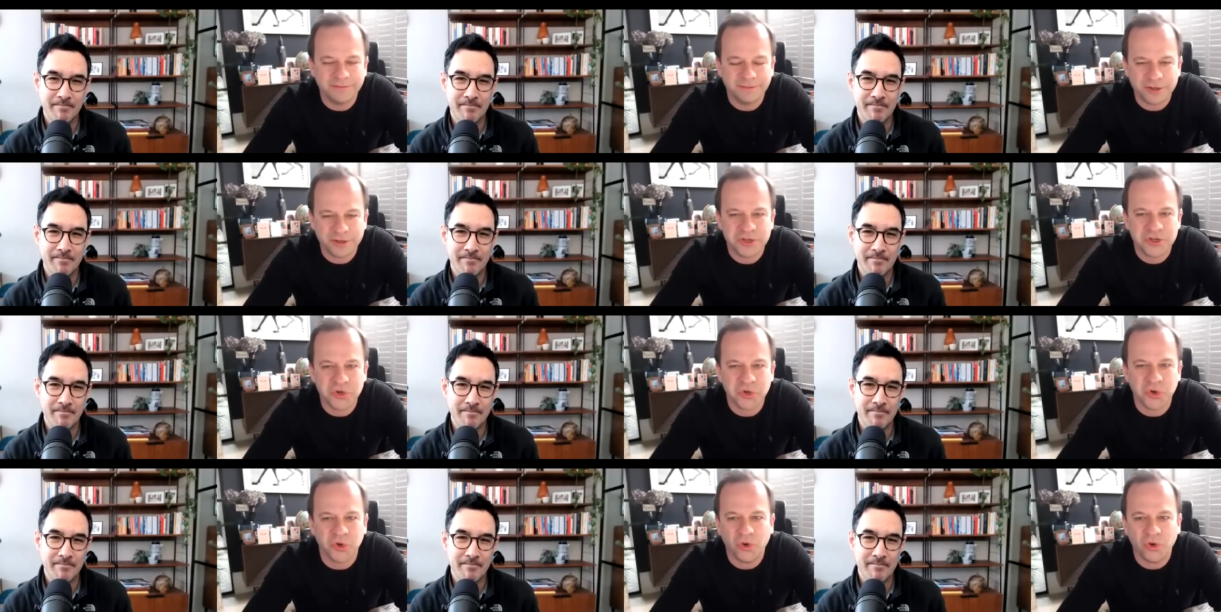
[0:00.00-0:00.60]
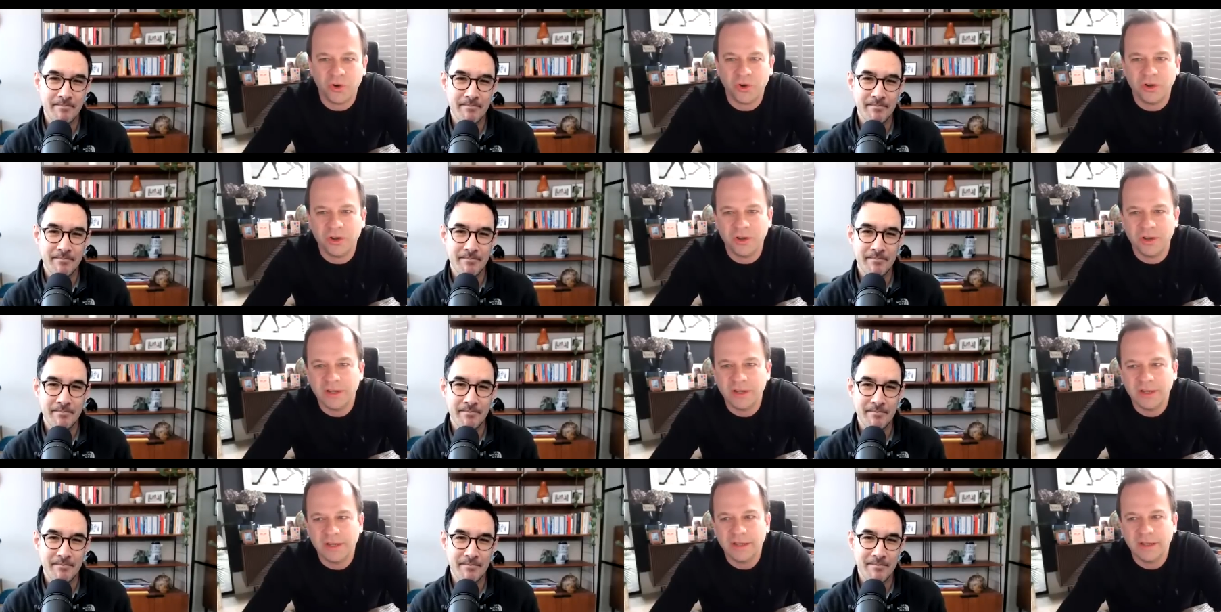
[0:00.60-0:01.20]
Speaker 1: for sure
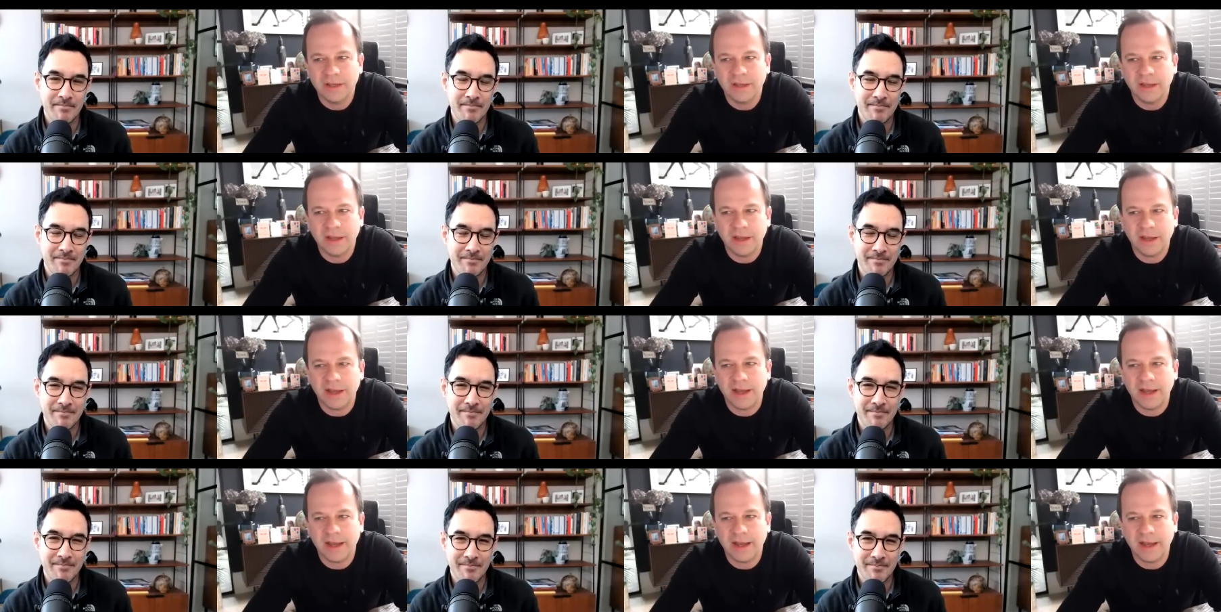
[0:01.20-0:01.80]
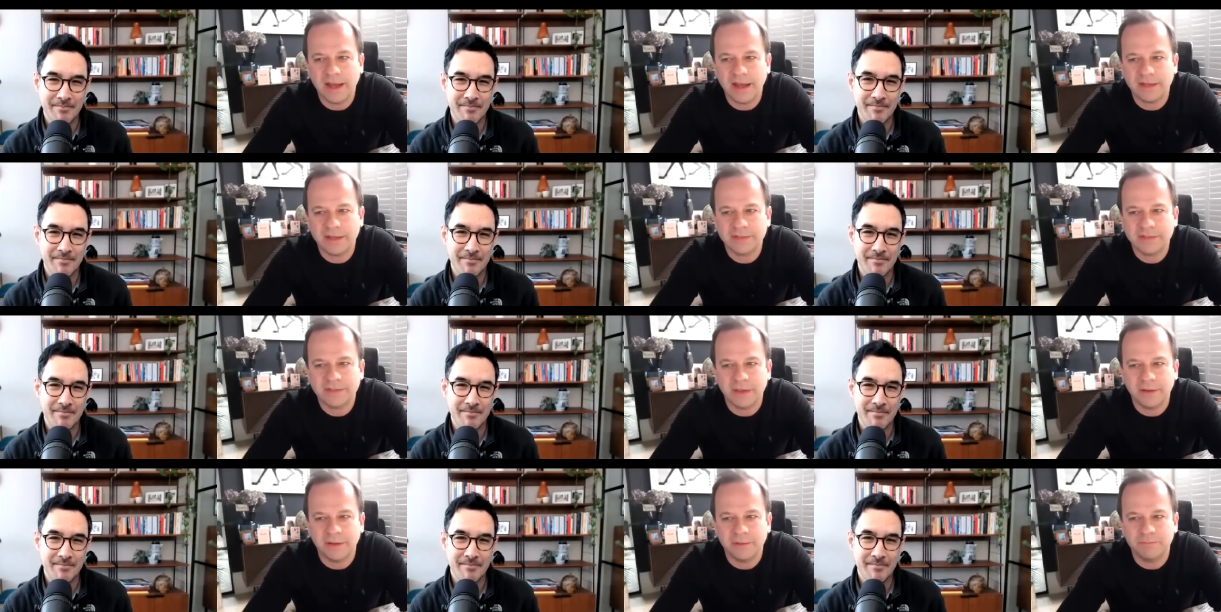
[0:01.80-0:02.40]
uh,
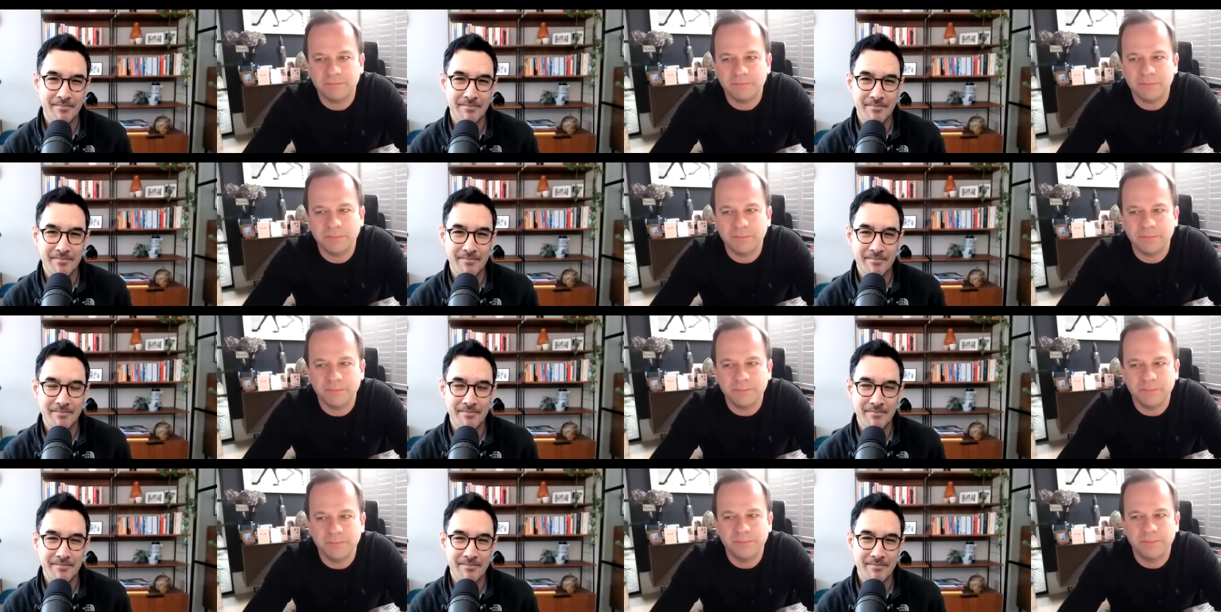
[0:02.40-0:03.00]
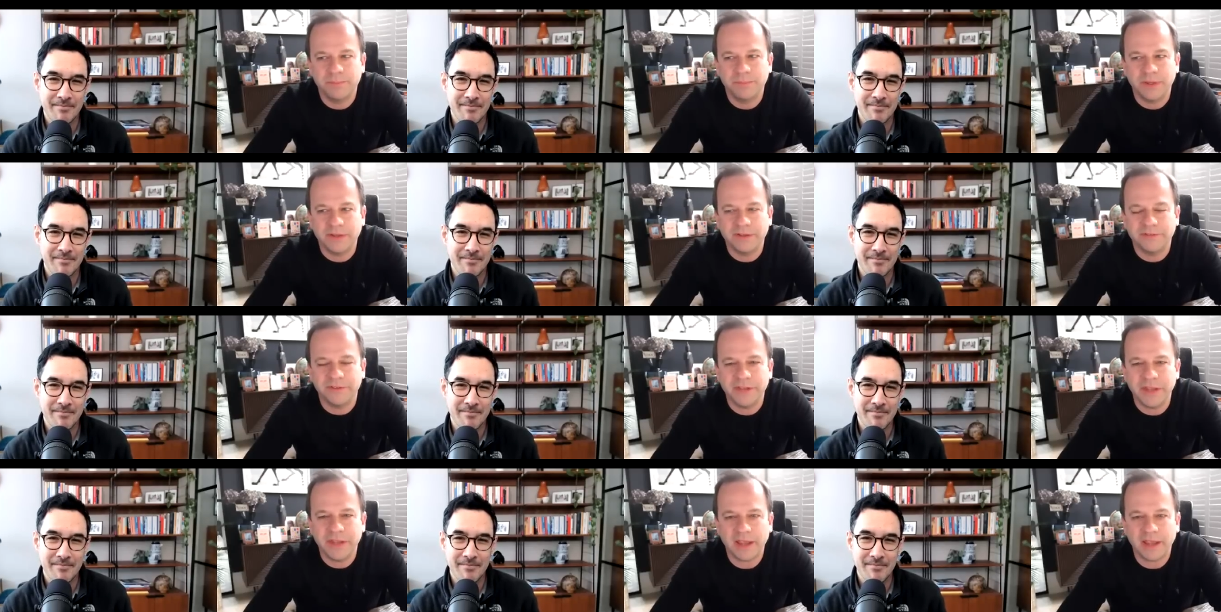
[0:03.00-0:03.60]
has a bit
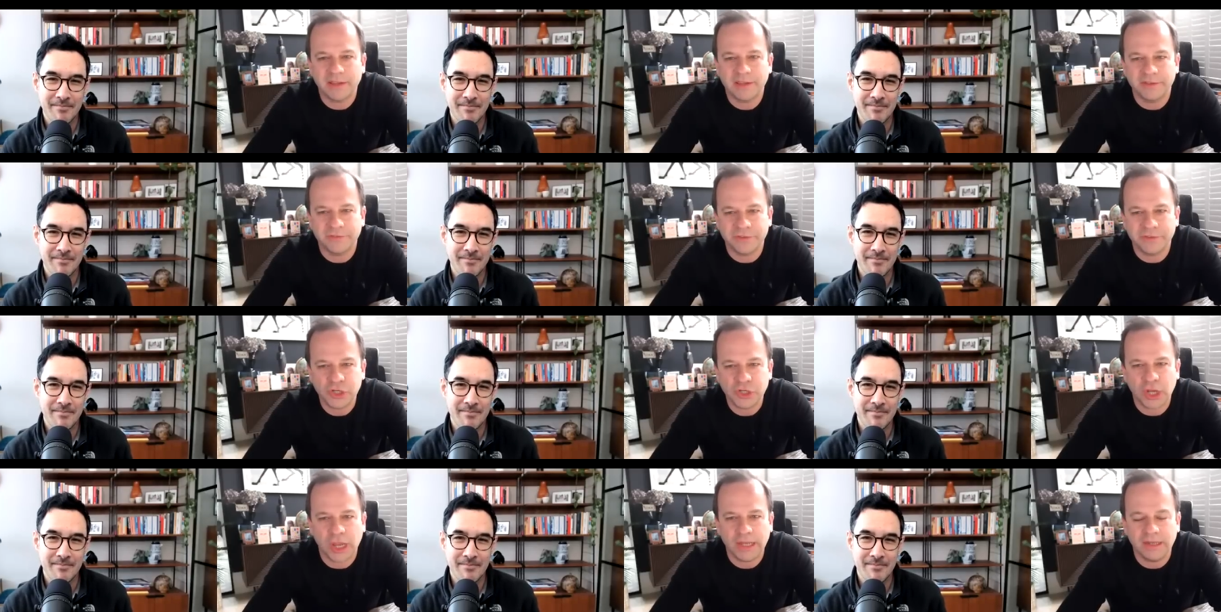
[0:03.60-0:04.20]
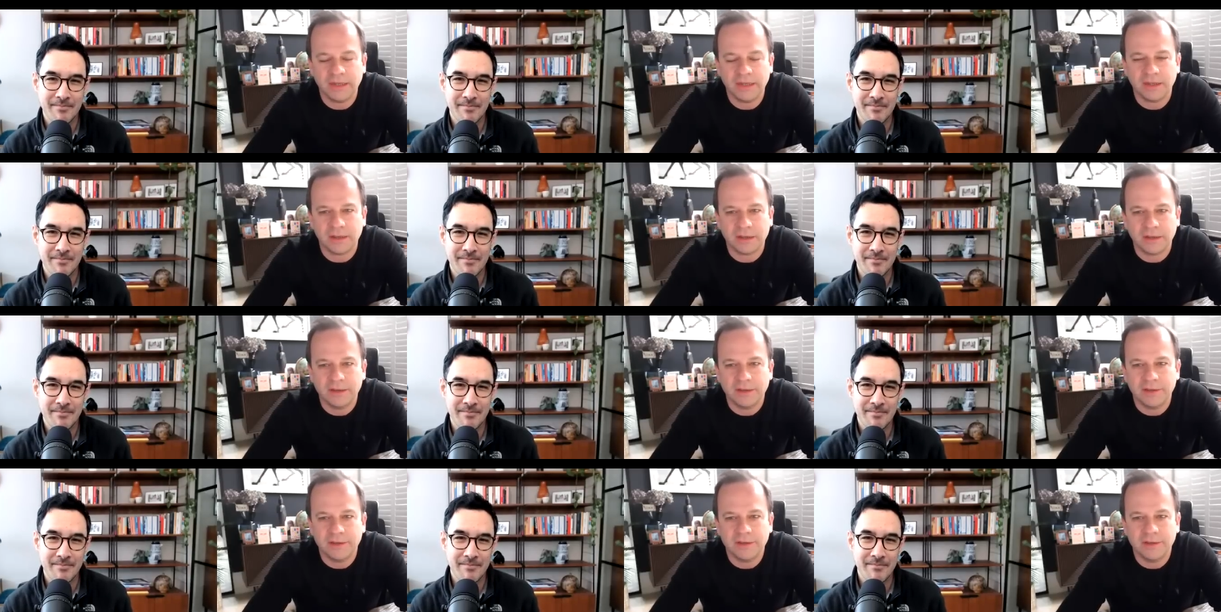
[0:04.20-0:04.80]
of a negative
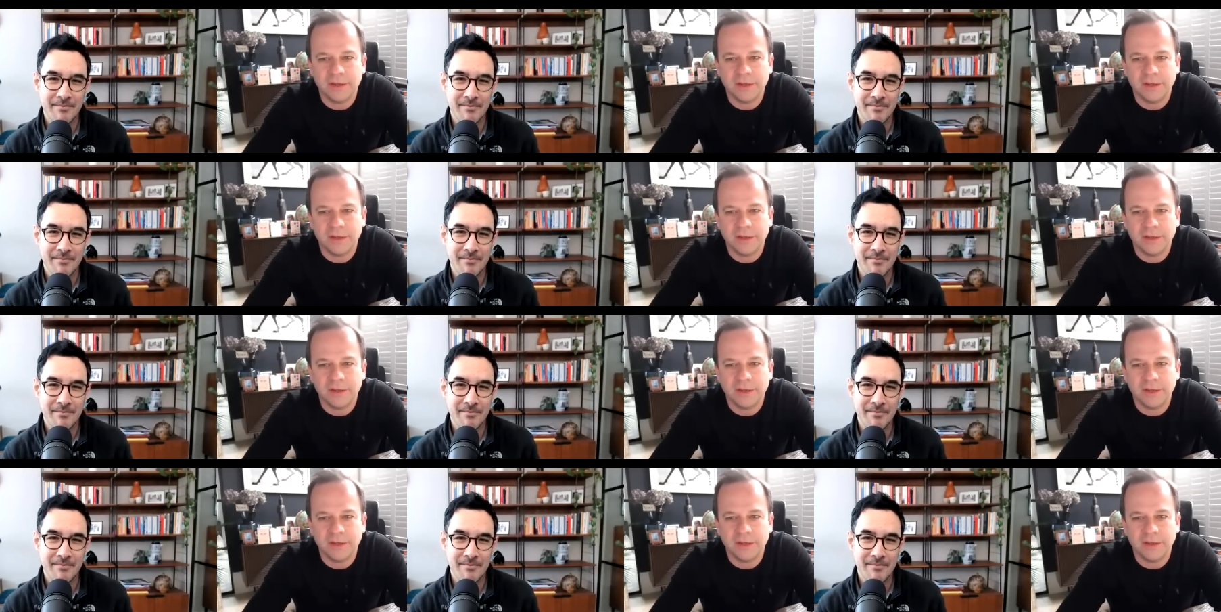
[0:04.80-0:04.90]
agenda